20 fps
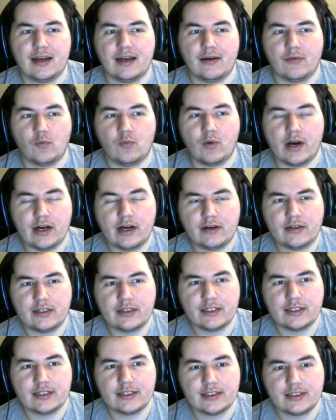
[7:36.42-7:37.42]
Well,
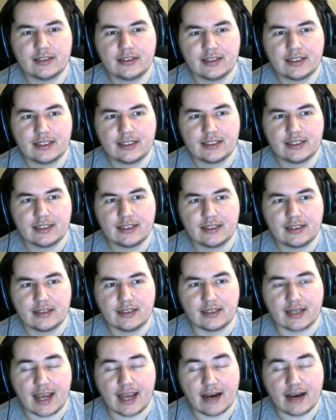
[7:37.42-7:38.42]

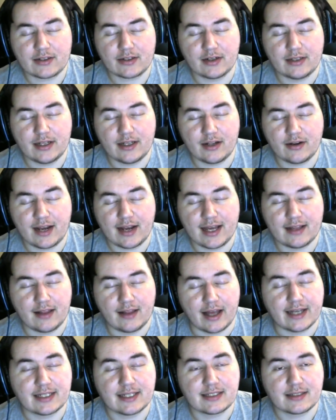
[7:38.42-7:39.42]
the character, on the other hand,
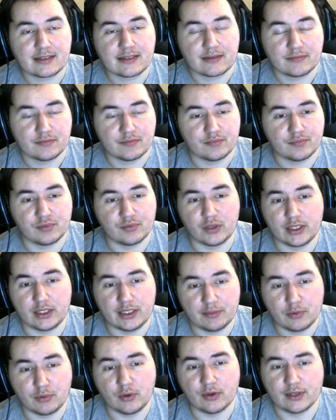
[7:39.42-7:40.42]
likes pretty
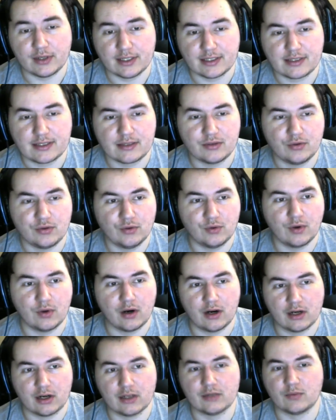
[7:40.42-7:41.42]
boys who
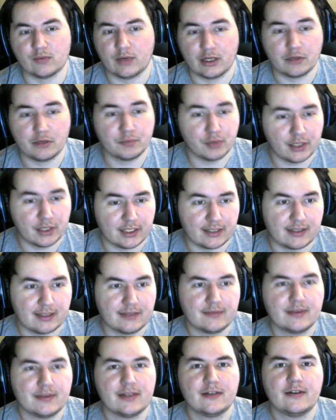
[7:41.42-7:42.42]
are, well, pretty.
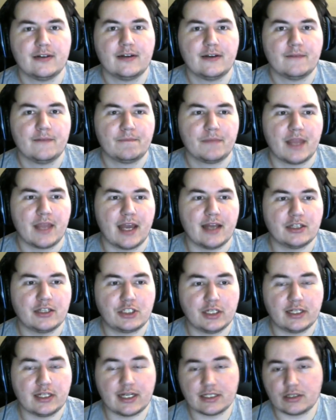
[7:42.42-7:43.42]
And
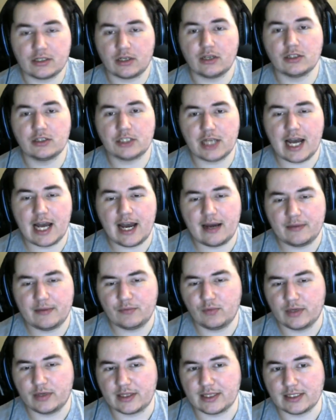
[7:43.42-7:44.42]
she does a good job
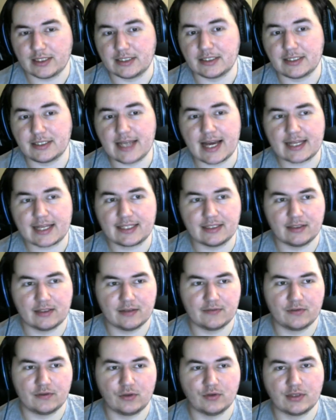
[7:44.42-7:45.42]
with the
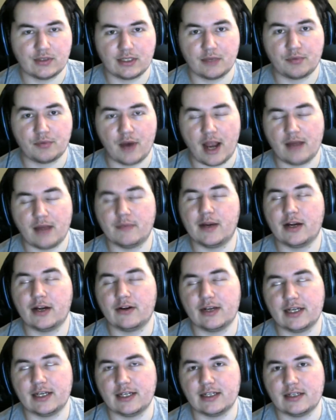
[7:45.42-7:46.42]
detective, who's the
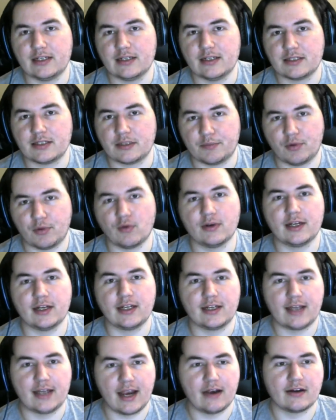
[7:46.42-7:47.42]
primary
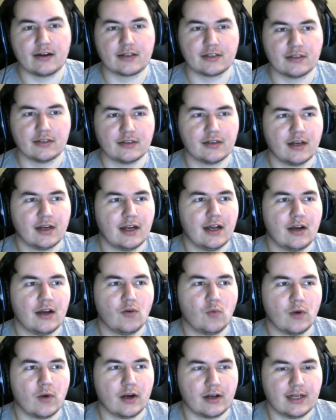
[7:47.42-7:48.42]
supporting character,
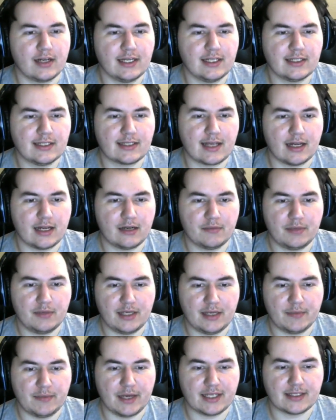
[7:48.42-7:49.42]
where he's going to be
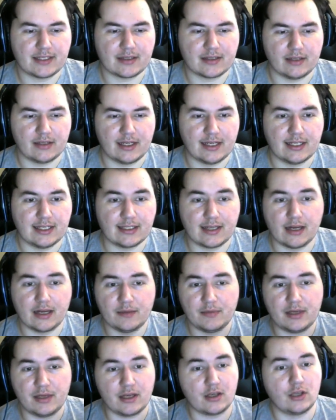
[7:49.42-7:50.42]

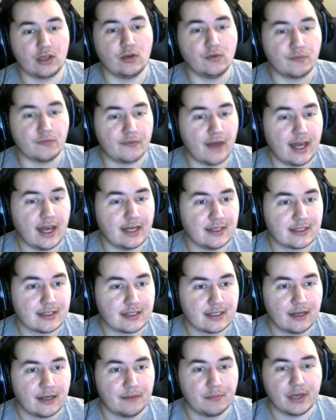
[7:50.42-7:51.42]
a cute face,
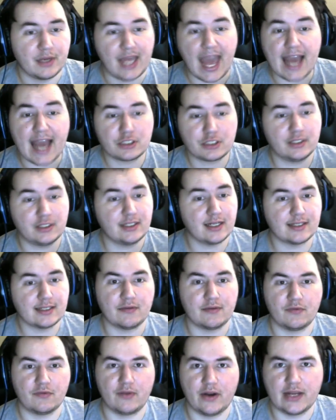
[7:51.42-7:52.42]
but he actually does
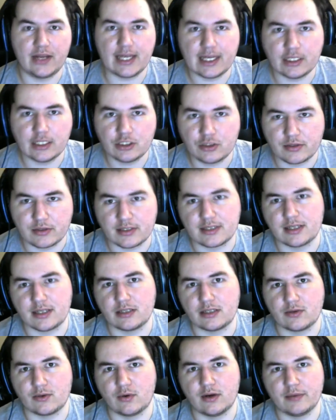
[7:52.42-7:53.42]
have a very interesting
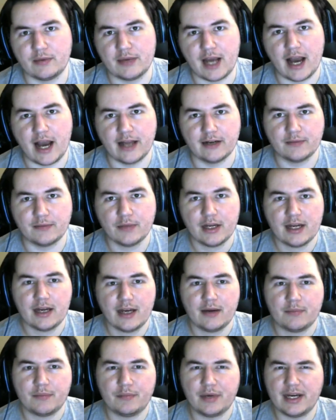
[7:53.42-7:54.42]
story behind him.
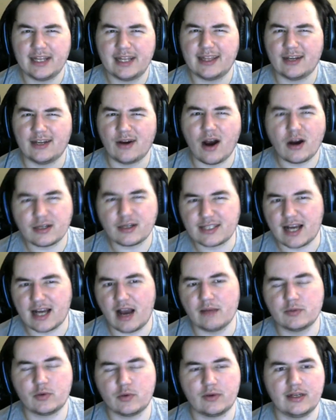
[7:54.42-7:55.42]
But there are
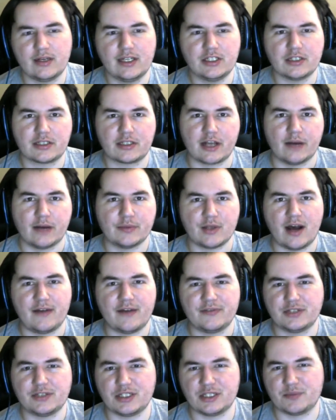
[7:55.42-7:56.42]
times where he just comes off
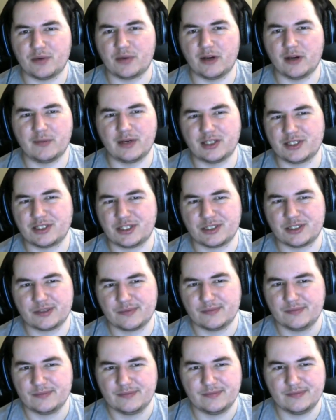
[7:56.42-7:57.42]
as just pretty much
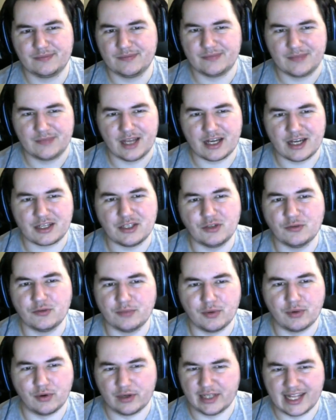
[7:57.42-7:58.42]
a cute
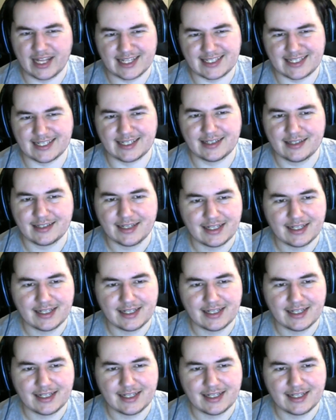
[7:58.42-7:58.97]
boy. That's it.